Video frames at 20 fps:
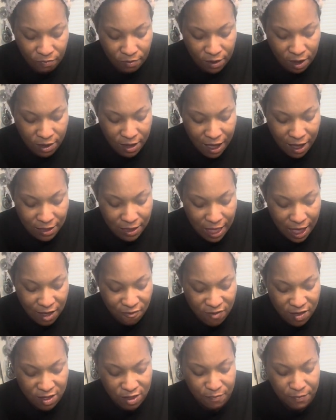Yeah, life
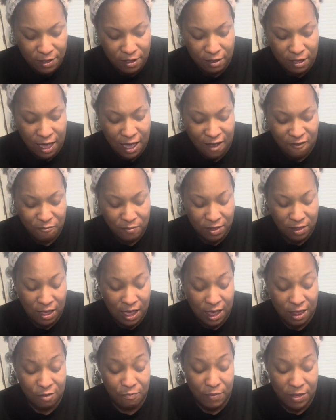has been
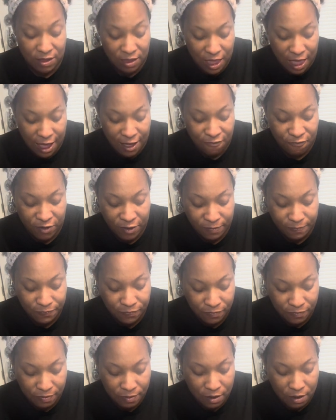lifing.
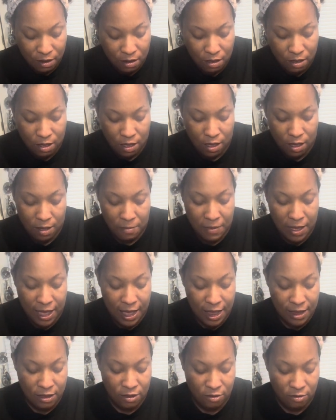I
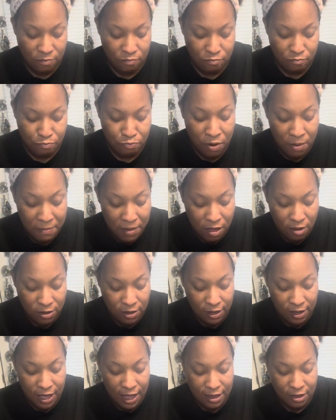got a promoted
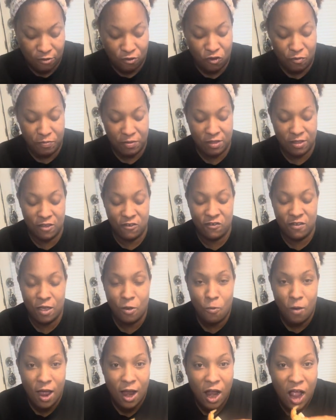and got a new position at
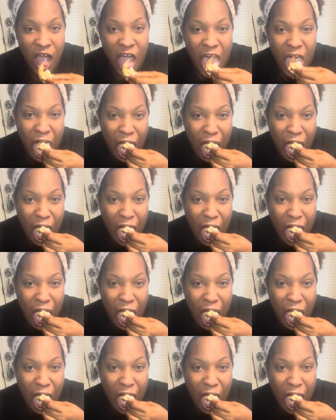work.